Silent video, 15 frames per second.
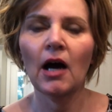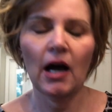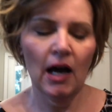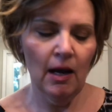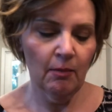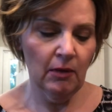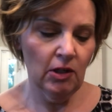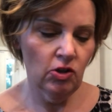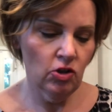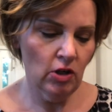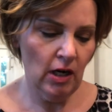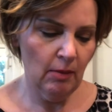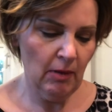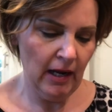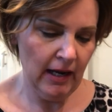I'm gonna try
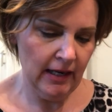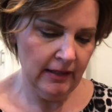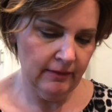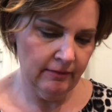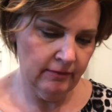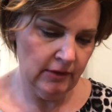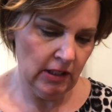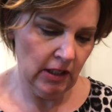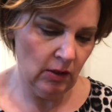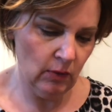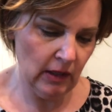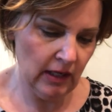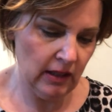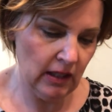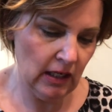a bite, tell you what
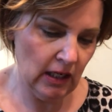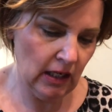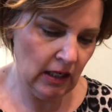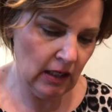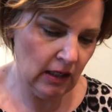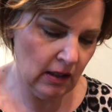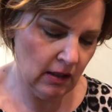I think.